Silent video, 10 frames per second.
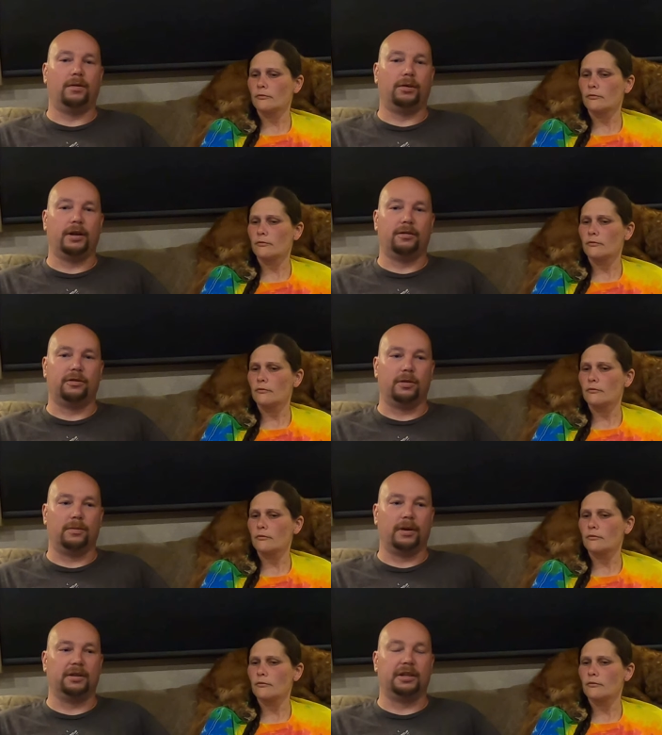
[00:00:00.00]
Speaker 1: filled here.
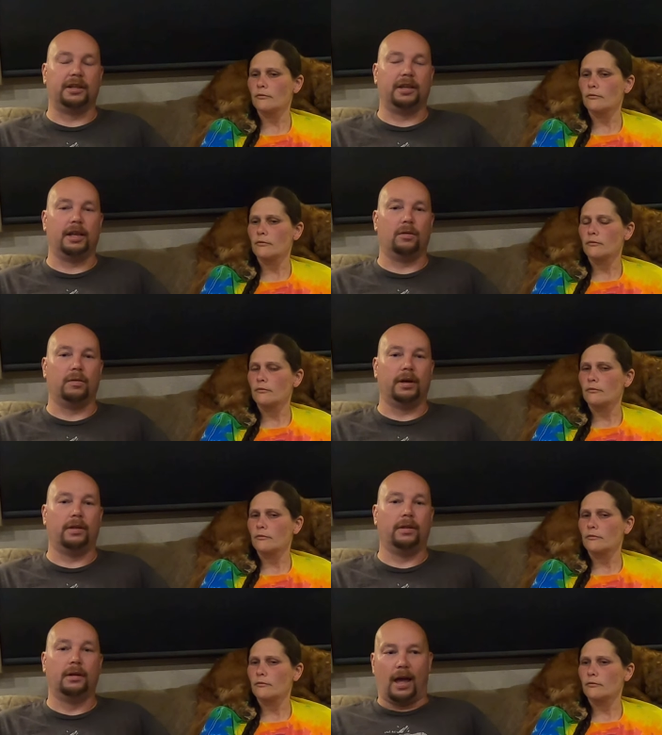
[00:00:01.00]
Super easy to deal
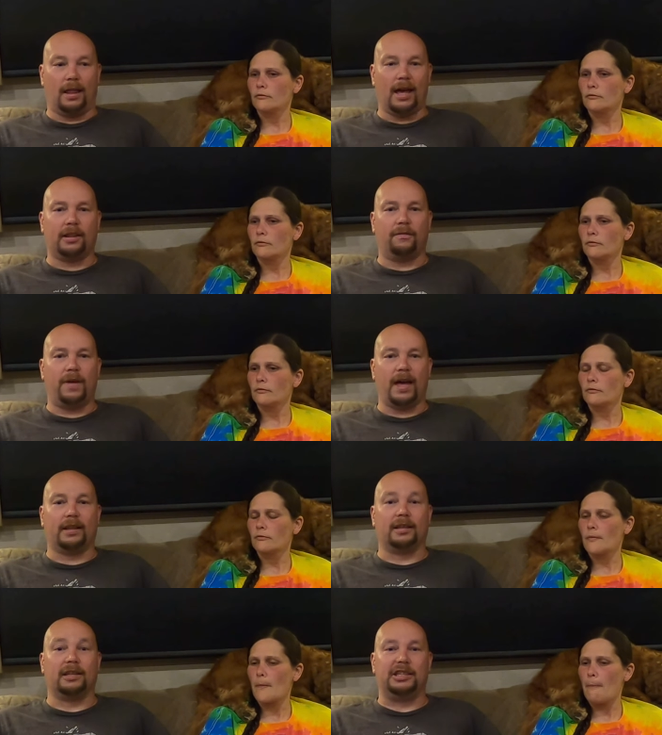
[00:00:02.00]
with. I like the
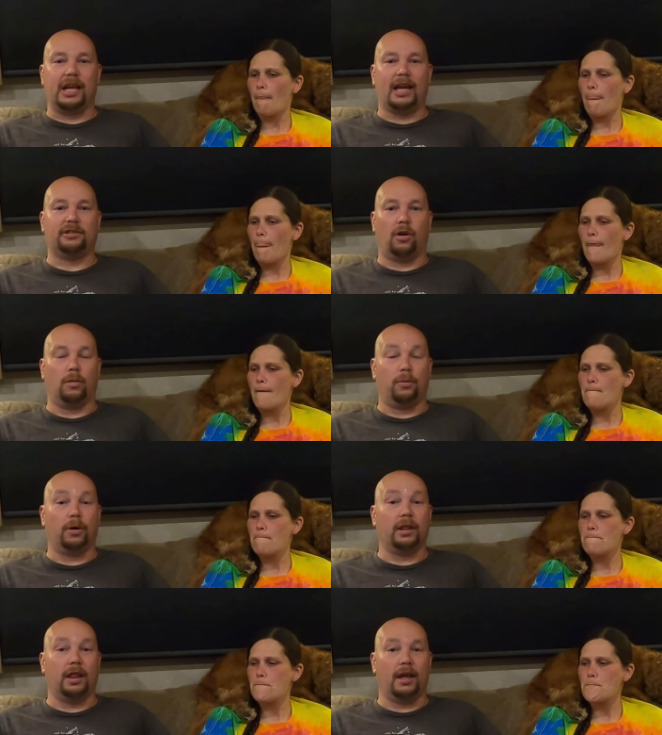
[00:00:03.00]
fact that the sites are
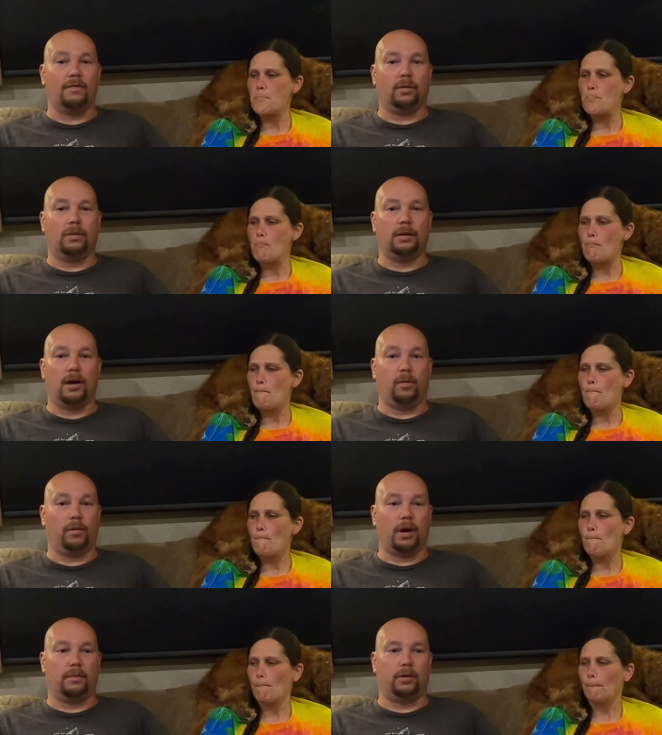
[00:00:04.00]
pretty level. Uh,
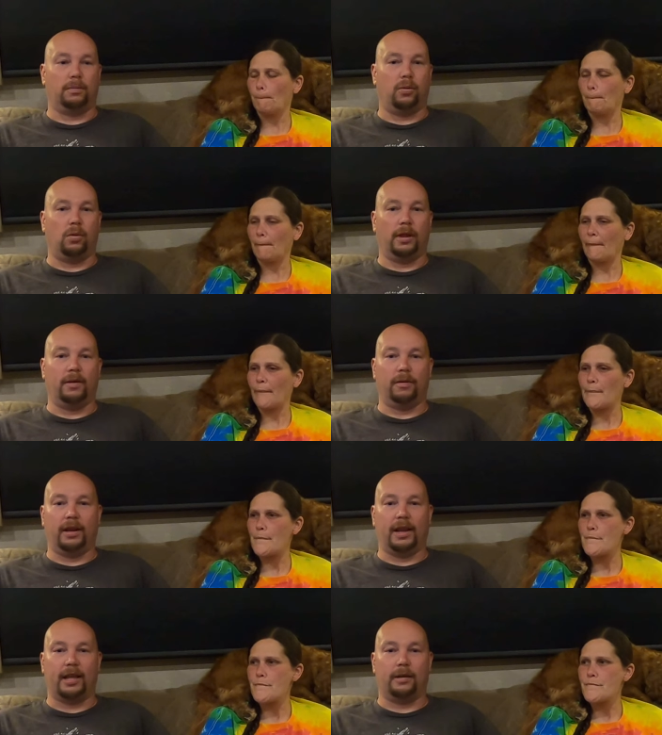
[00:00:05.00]
we were able to pull in. We
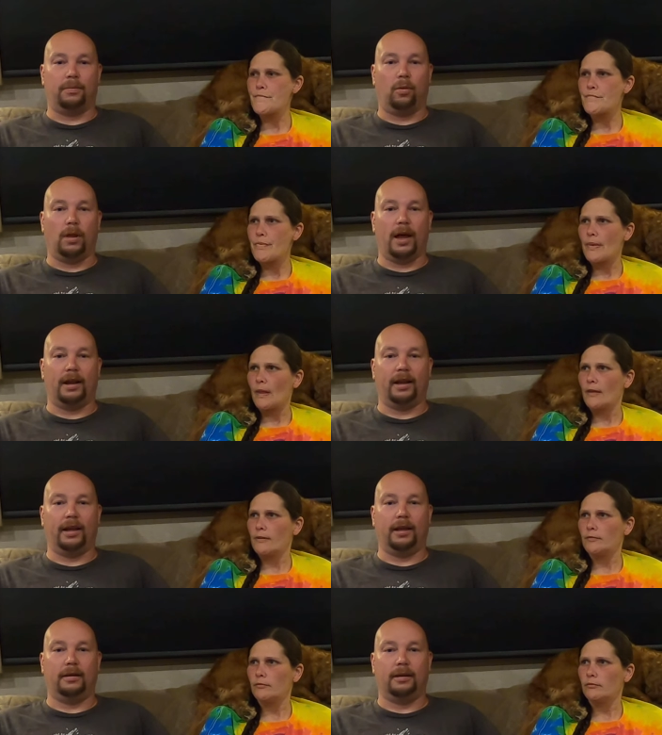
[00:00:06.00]
didn't have to pull out
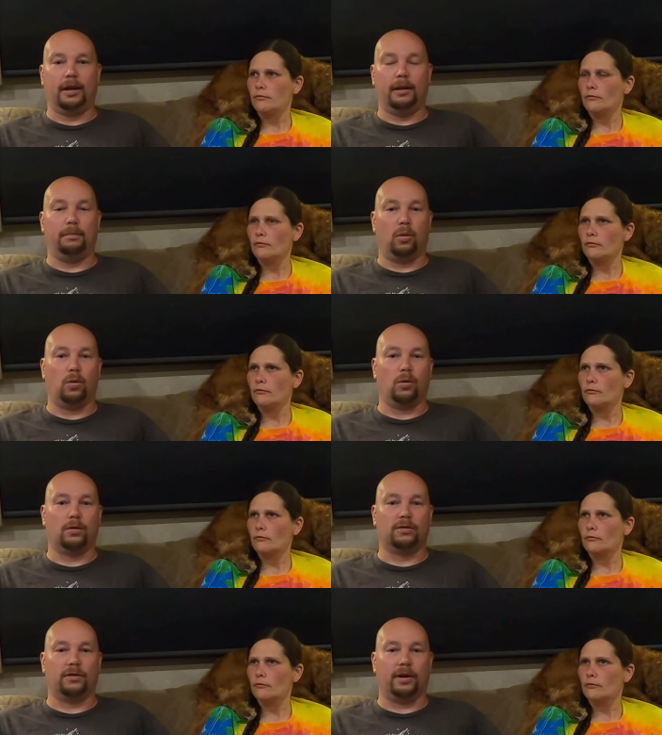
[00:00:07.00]
any any
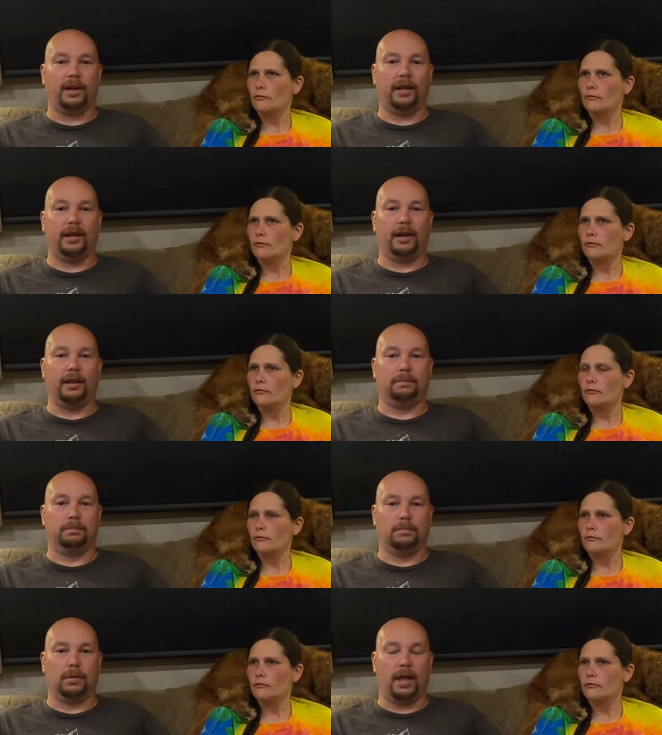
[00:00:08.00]
boards or any, any
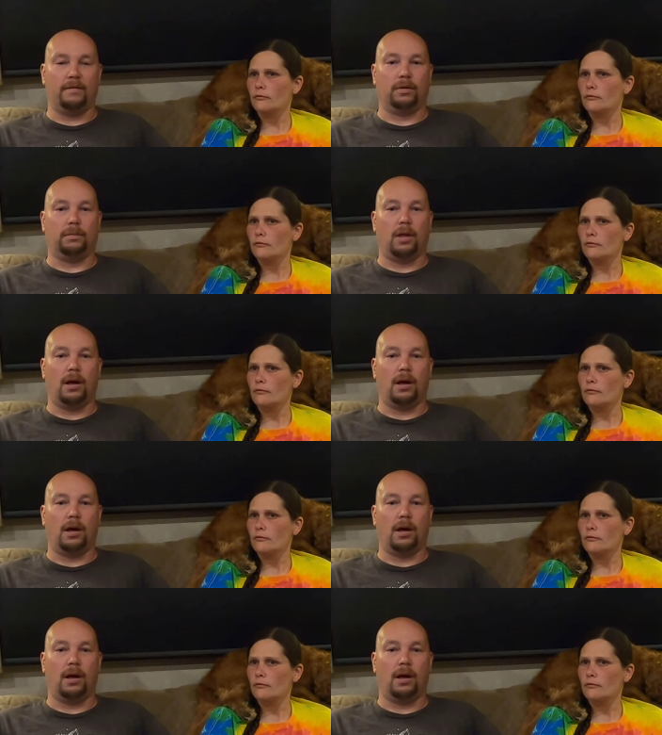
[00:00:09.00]
leveling